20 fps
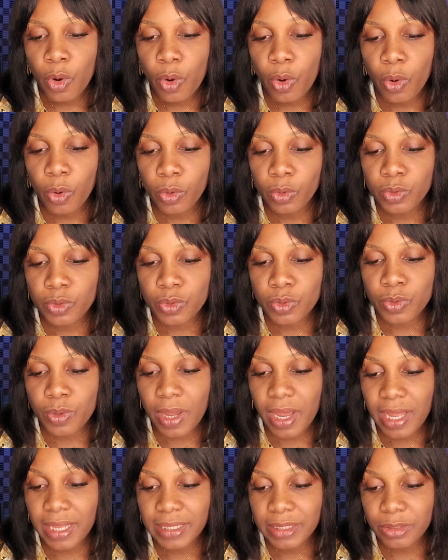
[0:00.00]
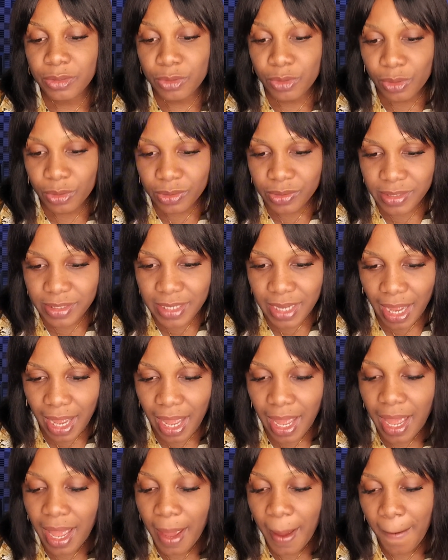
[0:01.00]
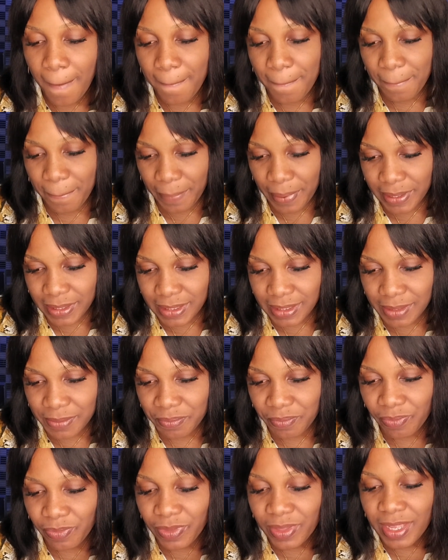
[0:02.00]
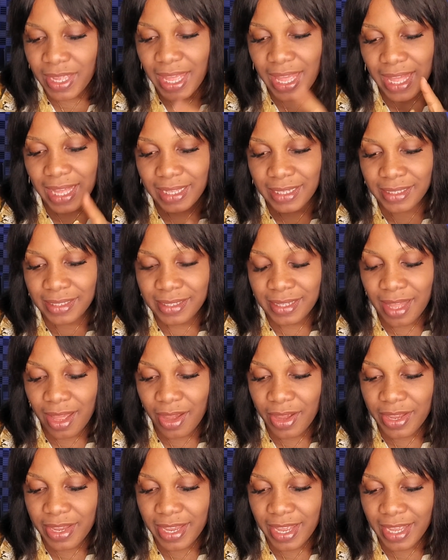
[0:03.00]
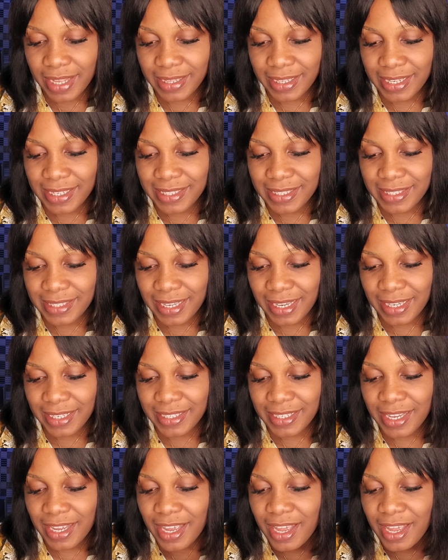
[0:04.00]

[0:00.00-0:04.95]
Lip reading: or to another person. And down here they said,